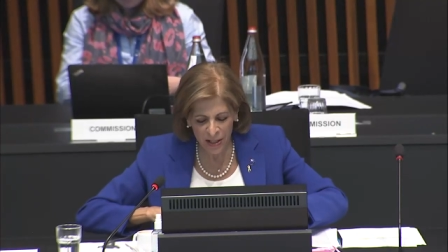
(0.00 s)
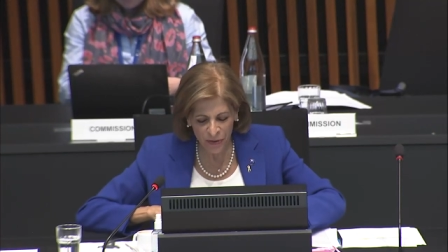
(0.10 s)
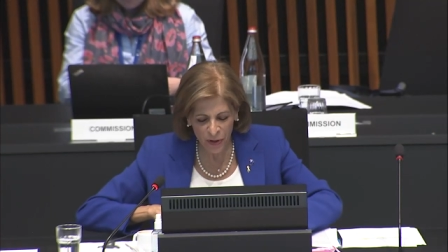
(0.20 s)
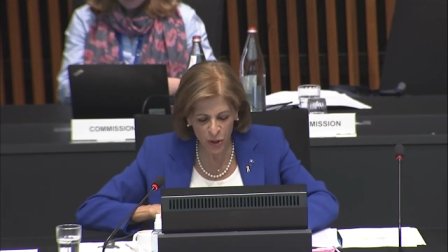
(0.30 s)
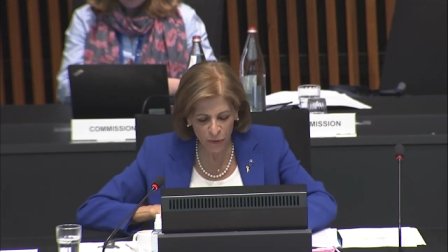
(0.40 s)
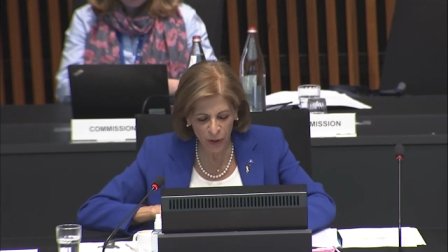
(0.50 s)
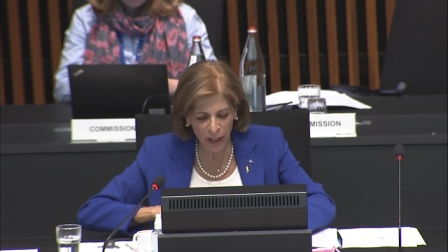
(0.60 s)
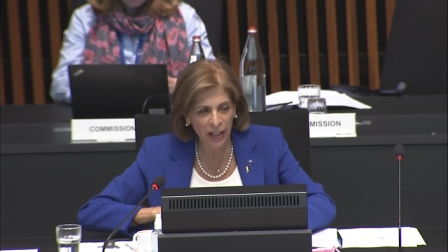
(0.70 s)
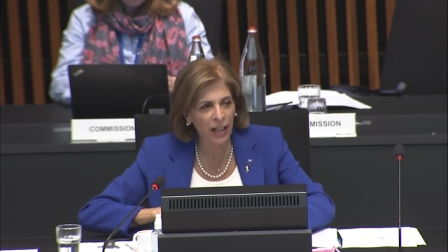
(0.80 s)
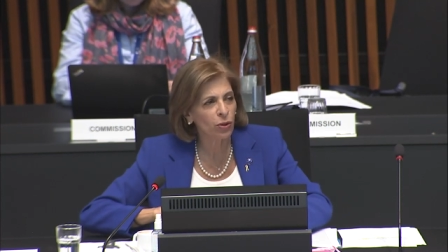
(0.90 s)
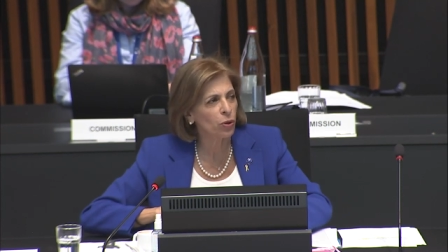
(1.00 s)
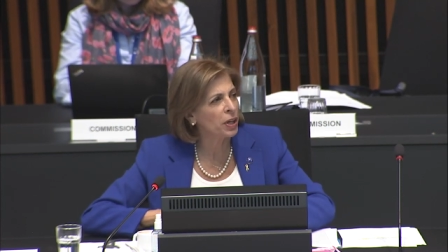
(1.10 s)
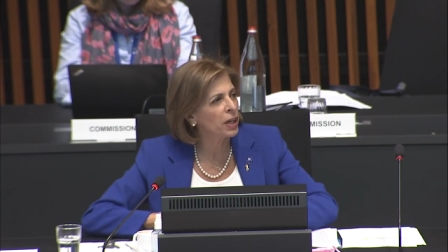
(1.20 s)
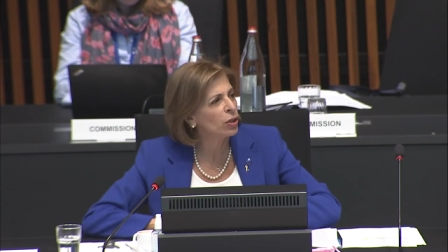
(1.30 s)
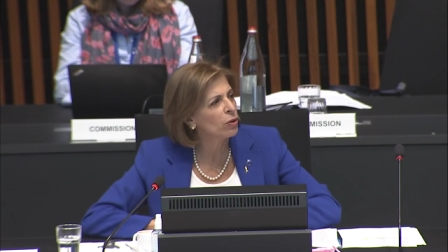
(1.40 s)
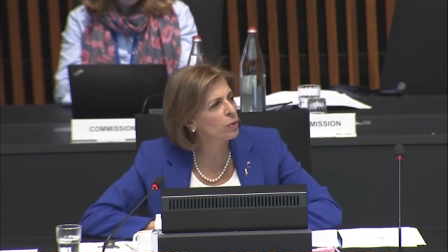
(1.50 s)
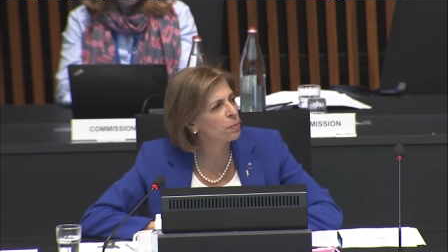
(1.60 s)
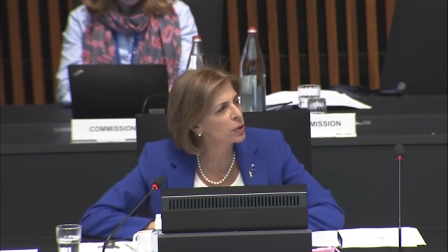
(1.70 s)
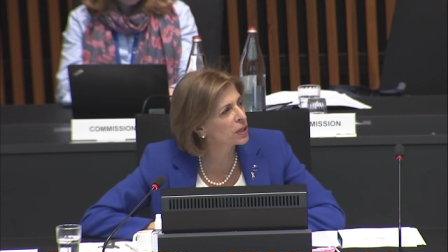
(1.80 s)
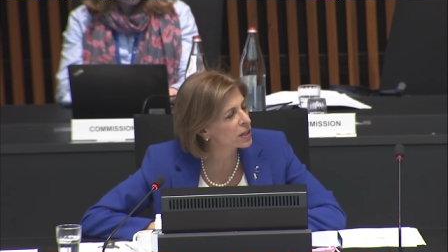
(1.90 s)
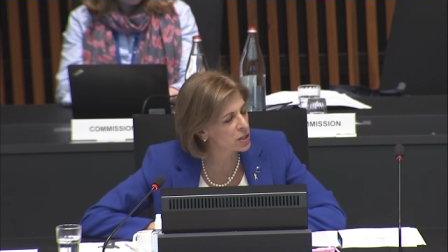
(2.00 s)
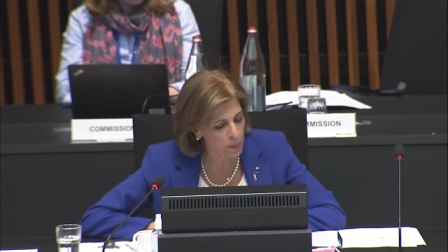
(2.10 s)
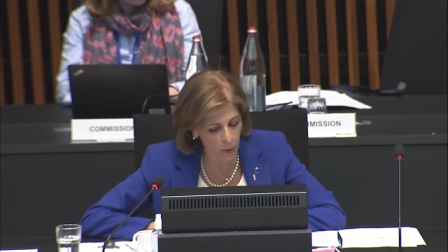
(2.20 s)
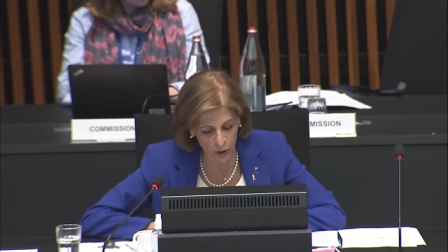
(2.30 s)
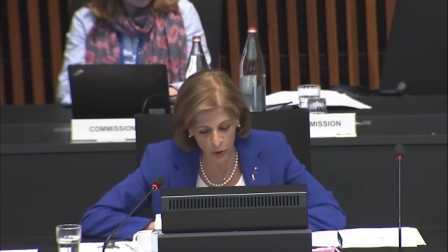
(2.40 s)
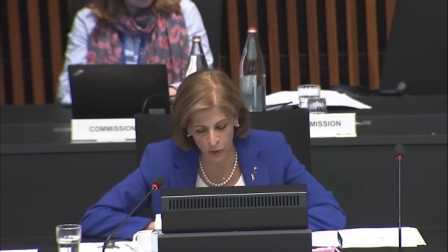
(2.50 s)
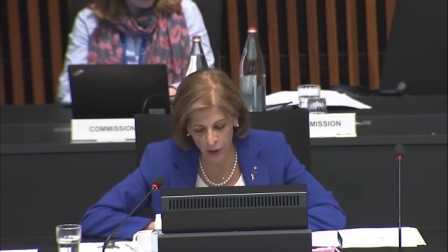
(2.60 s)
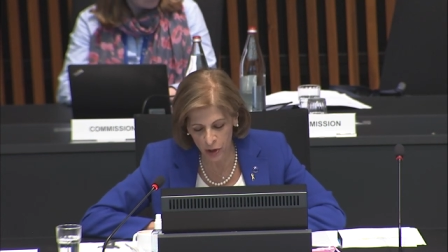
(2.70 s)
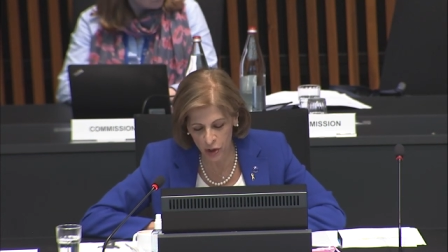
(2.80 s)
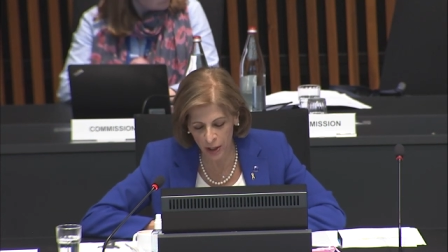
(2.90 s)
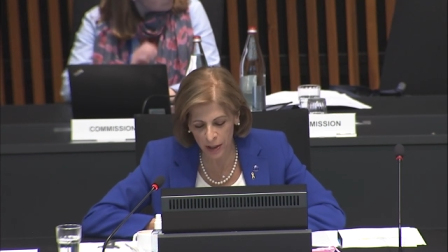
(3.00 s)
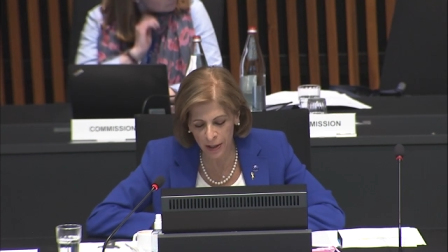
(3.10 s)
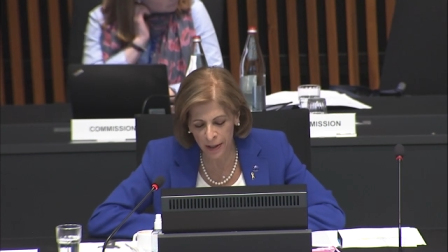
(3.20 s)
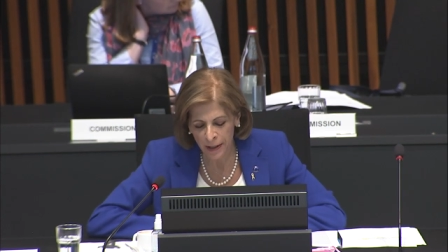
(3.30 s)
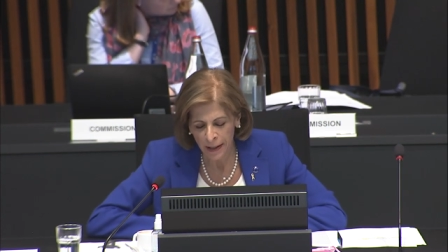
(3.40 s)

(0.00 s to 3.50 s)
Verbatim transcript: first of all, I'd like to thank you for putting this point on the agenda